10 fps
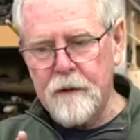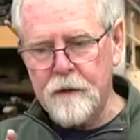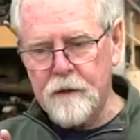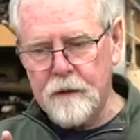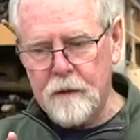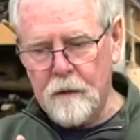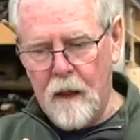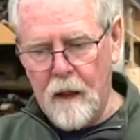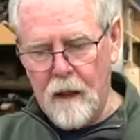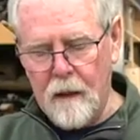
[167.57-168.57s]
this
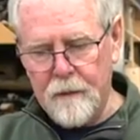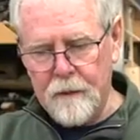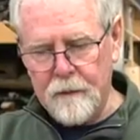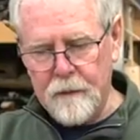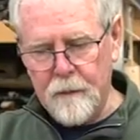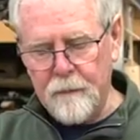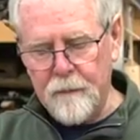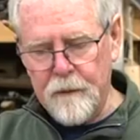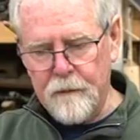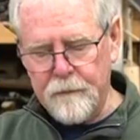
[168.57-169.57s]

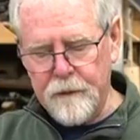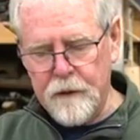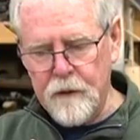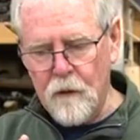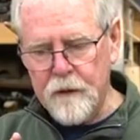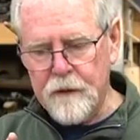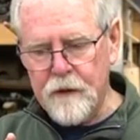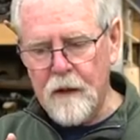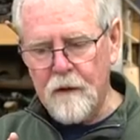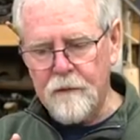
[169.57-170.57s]
the yoke
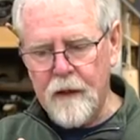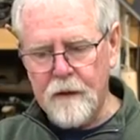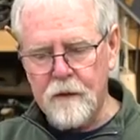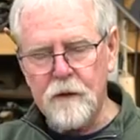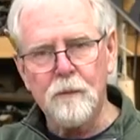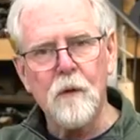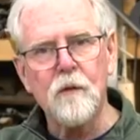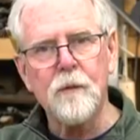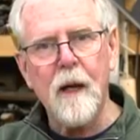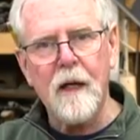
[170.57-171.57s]
itself actually
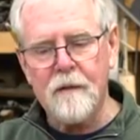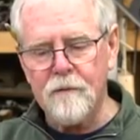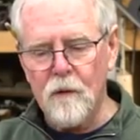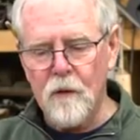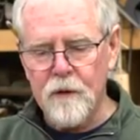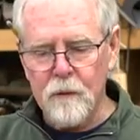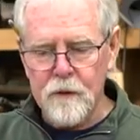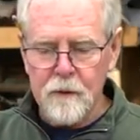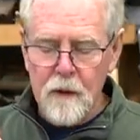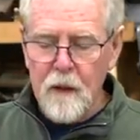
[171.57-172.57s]
moves back and forth, which